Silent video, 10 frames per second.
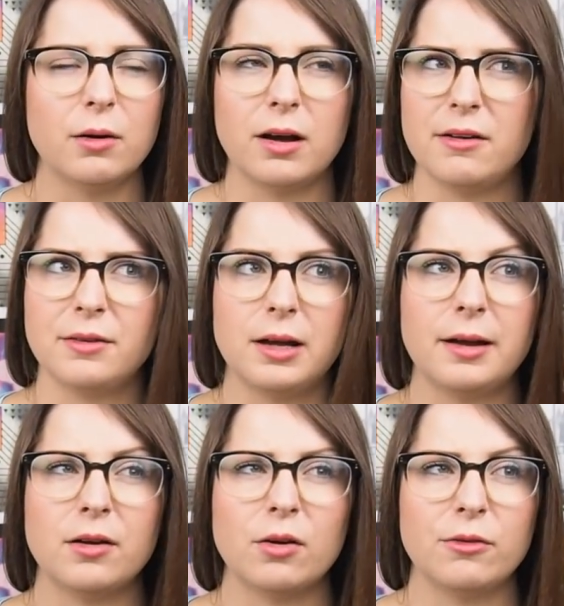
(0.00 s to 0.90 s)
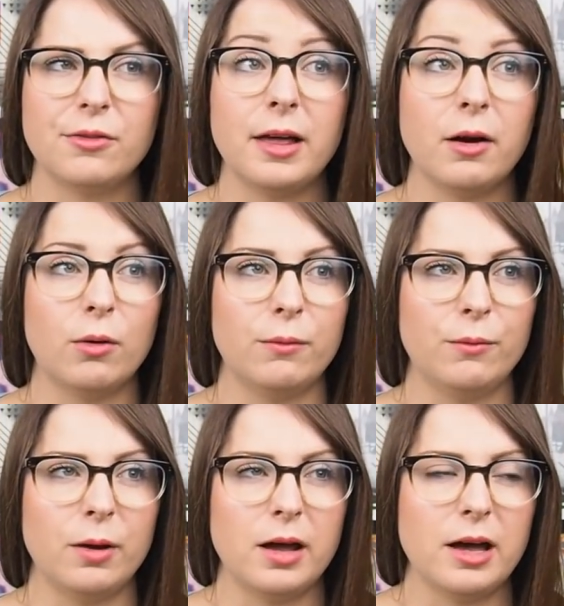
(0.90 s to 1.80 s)
I don't know if they
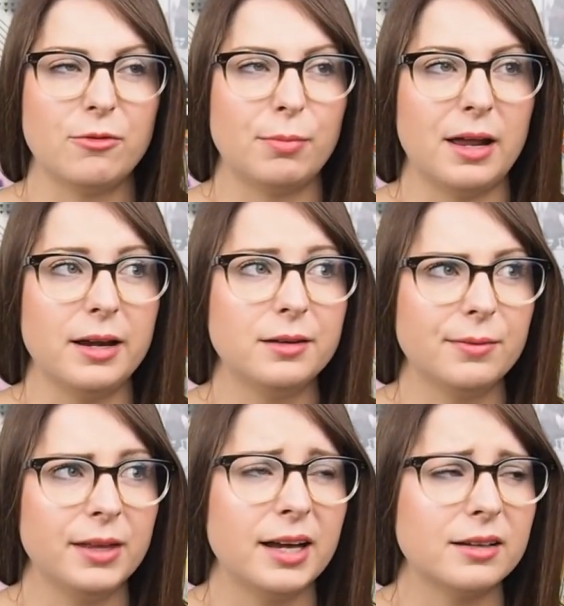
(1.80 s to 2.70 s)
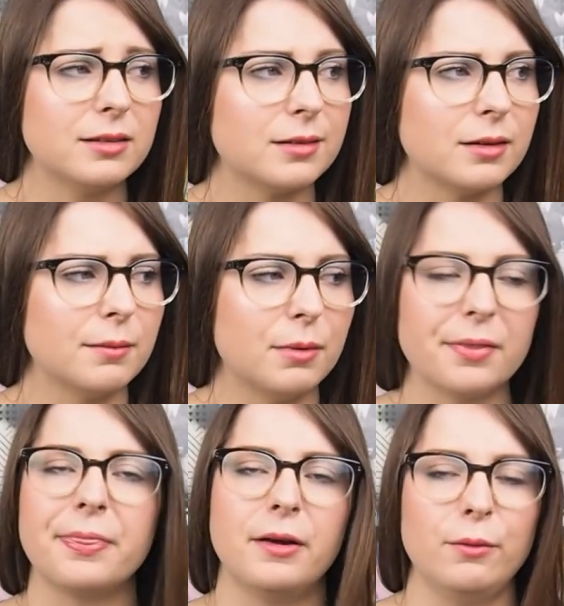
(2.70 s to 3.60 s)
have played yet, uh,
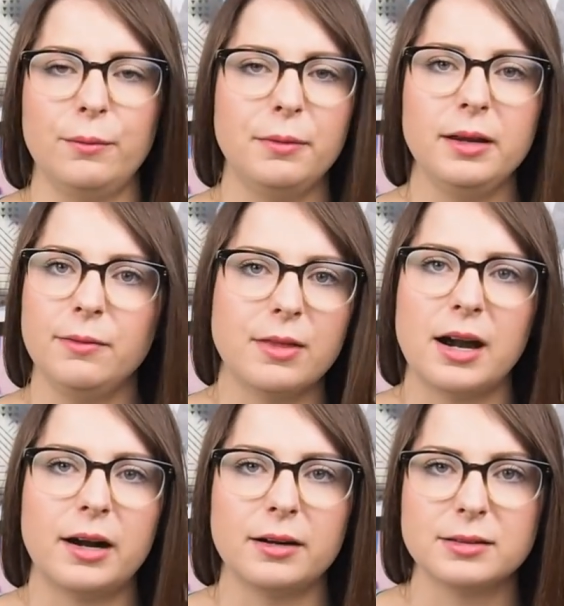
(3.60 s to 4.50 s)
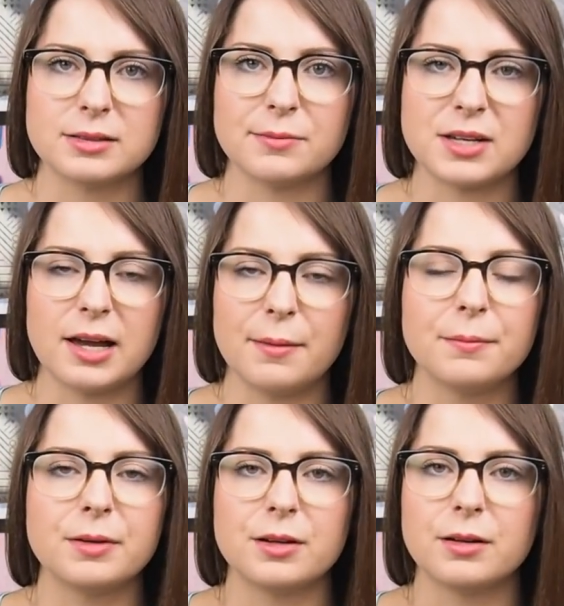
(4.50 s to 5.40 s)
but they will be there
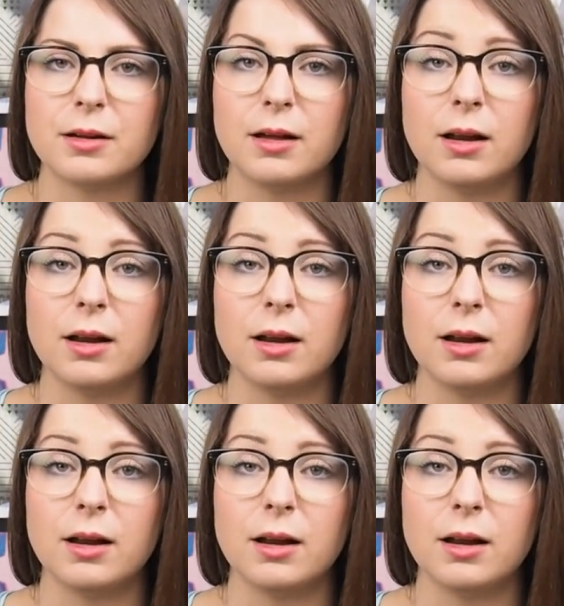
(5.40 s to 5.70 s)
sometime in uh,